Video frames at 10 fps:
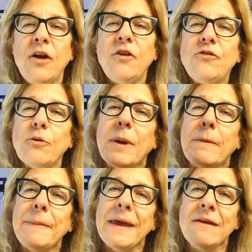So by
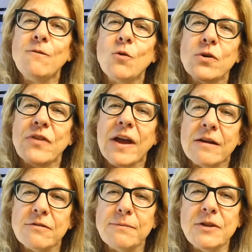being forced
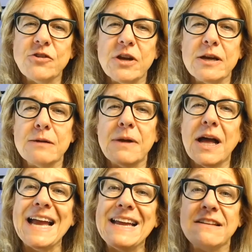out of my job,
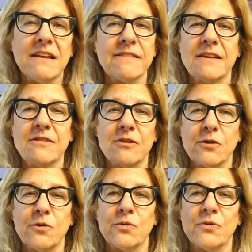I had nothing to
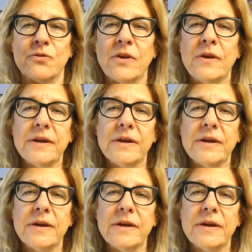lose.